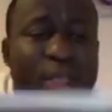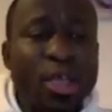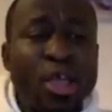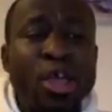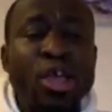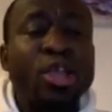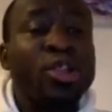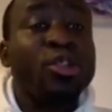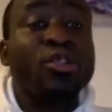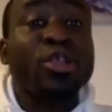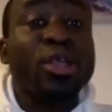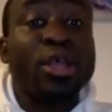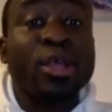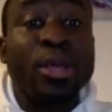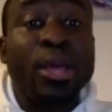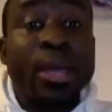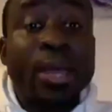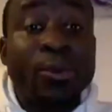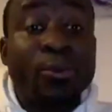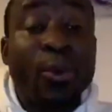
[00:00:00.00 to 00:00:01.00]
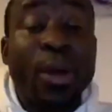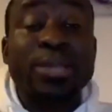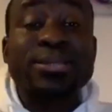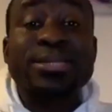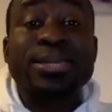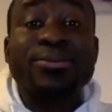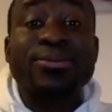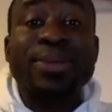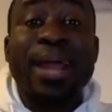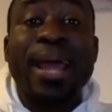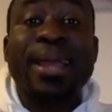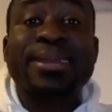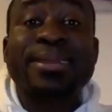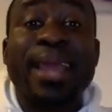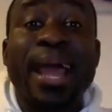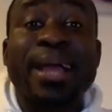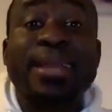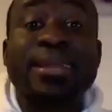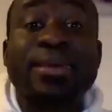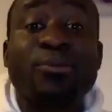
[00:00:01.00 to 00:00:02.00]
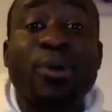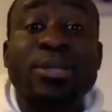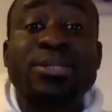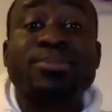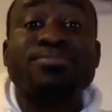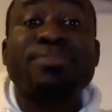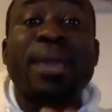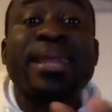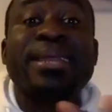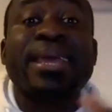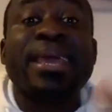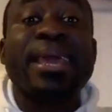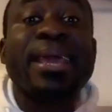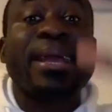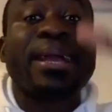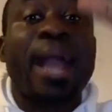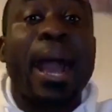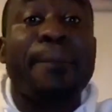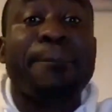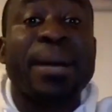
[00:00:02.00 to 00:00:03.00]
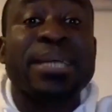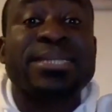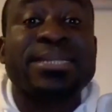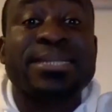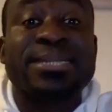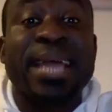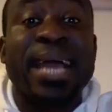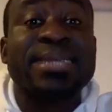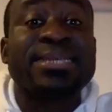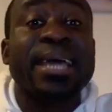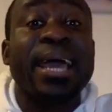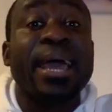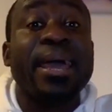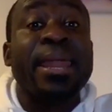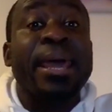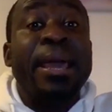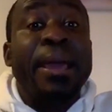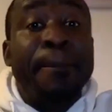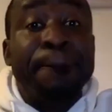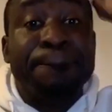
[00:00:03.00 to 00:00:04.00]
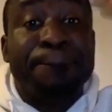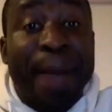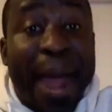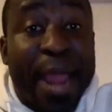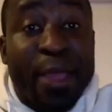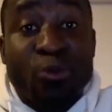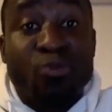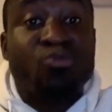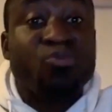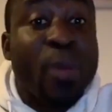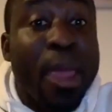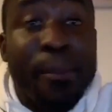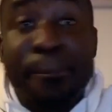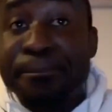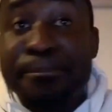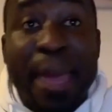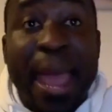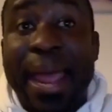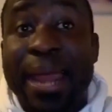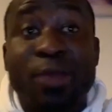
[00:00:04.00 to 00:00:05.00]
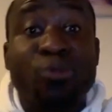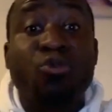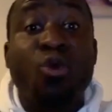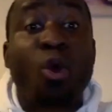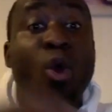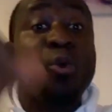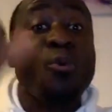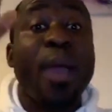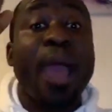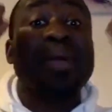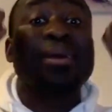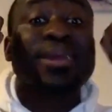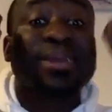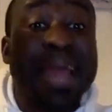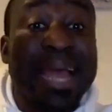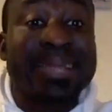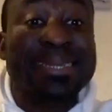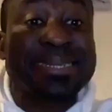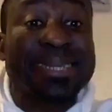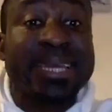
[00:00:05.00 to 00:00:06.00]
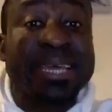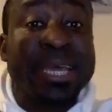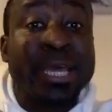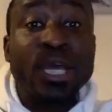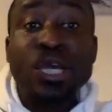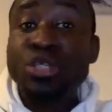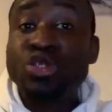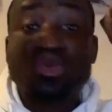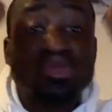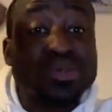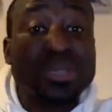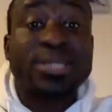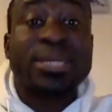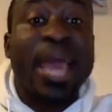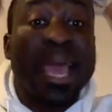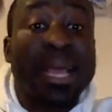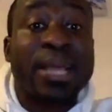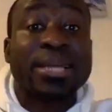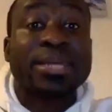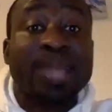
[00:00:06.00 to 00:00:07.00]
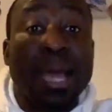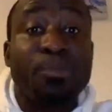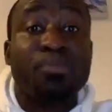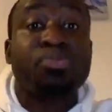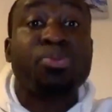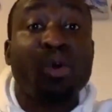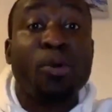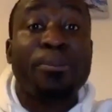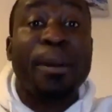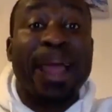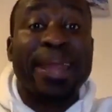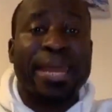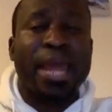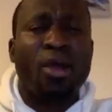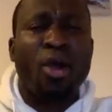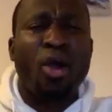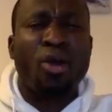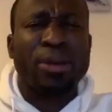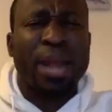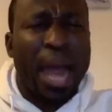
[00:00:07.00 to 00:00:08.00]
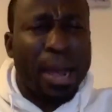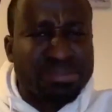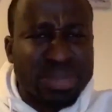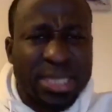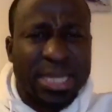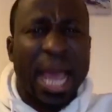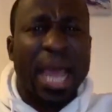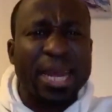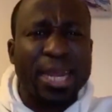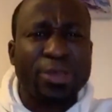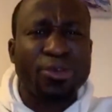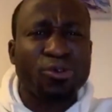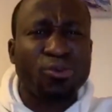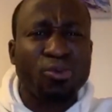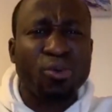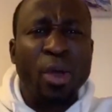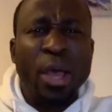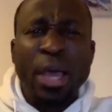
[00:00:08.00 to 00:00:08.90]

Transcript: he was rendered, was made incapacitated by women who were ready to take the bull by the horn. I'm telling you,